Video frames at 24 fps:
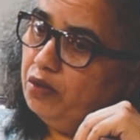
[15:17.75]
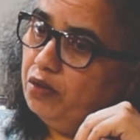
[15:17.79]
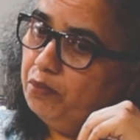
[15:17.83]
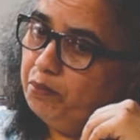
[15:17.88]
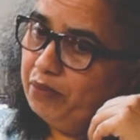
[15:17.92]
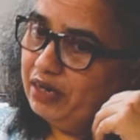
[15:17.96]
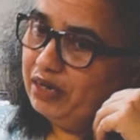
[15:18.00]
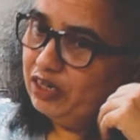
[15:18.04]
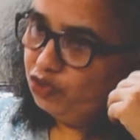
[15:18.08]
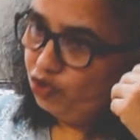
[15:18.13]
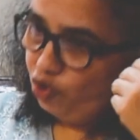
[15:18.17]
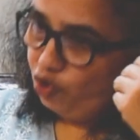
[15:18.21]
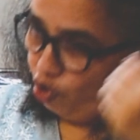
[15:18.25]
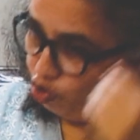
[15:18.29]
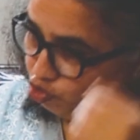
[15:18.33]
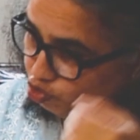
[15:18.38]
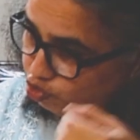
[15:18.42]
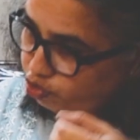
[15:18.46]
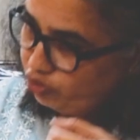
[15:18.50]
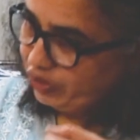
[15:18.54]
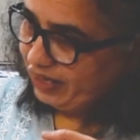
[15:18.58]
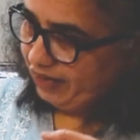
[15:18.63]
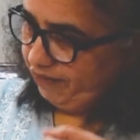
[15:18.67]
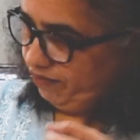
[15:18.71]
But those
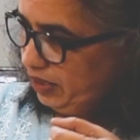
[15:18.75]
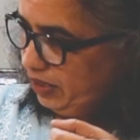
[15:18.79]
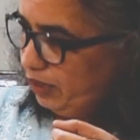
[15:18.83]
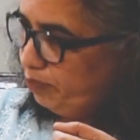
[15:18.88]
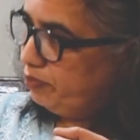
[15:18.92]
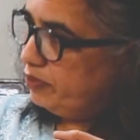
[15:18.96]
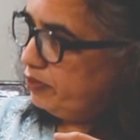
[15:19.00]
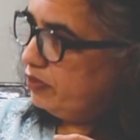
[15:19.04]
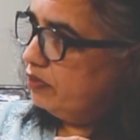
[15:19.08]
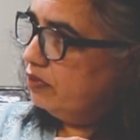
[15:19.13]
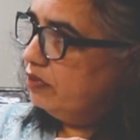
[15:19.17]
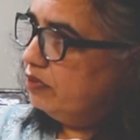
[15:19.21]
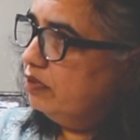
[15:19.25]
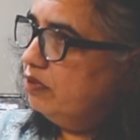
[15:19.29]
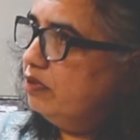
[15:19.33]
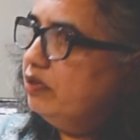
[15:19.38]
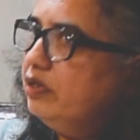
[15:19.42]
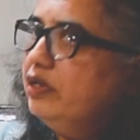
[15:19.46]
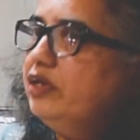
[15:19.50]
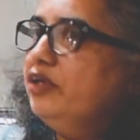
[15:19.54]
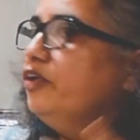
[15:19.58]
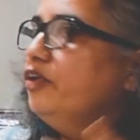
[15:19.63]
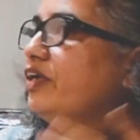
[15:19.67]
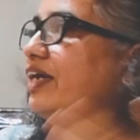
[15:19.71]
who develop,
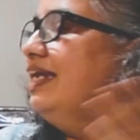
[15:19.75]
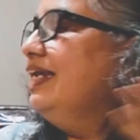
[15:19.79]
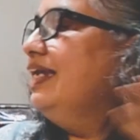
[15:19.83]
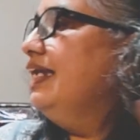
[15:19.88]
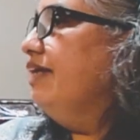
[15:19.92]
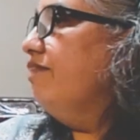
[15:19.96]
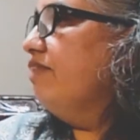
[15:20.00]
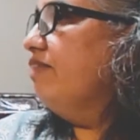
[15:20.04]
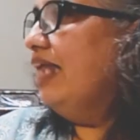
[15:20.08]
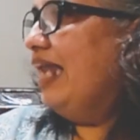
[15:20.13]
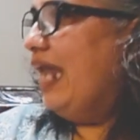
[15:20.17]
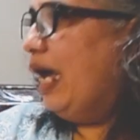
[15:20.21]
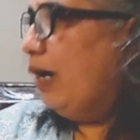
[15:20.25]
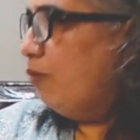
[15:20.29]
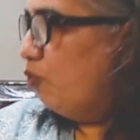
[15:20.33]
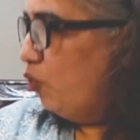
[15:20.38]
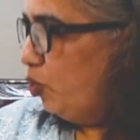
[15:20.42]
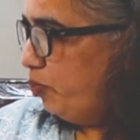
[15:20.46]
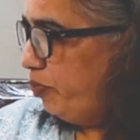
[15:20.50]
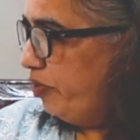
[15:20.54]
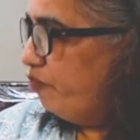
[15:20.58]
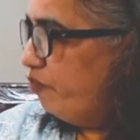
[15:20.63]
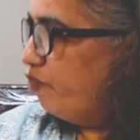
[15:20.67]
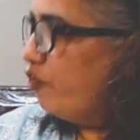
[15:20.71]
you can leave the lab
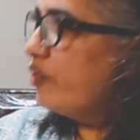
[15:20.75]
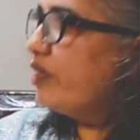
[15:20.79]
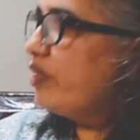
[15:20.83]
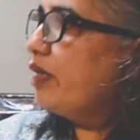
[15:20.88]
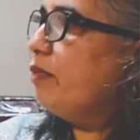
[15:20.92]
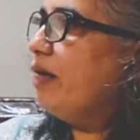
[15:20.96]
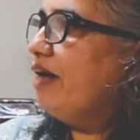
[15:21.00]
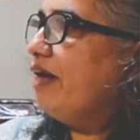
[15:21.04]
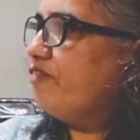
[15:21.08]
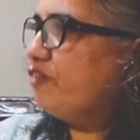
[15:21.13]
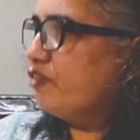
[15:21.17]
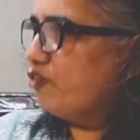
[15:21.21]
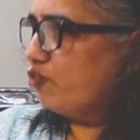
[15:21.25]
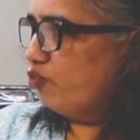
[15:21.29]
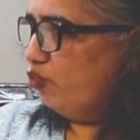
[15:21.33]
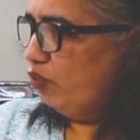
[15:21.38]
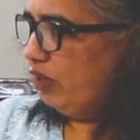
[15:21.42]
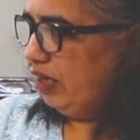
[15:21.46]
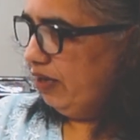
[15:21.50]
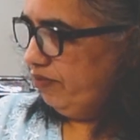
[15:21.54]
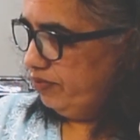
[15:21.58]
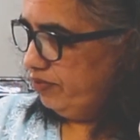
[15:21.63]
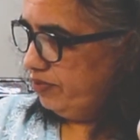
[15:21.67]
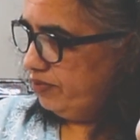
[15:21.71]
open for them after school
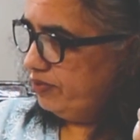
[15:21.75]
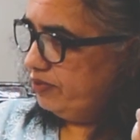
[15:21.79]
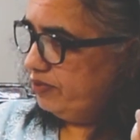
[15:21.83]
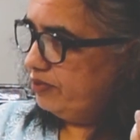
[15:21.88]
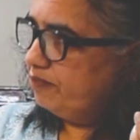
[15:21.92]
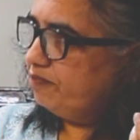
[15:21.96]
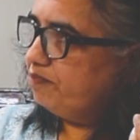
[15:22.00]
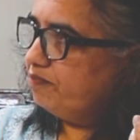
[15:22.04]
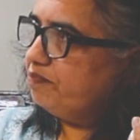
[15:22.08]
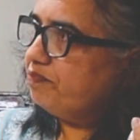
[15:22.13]
hours.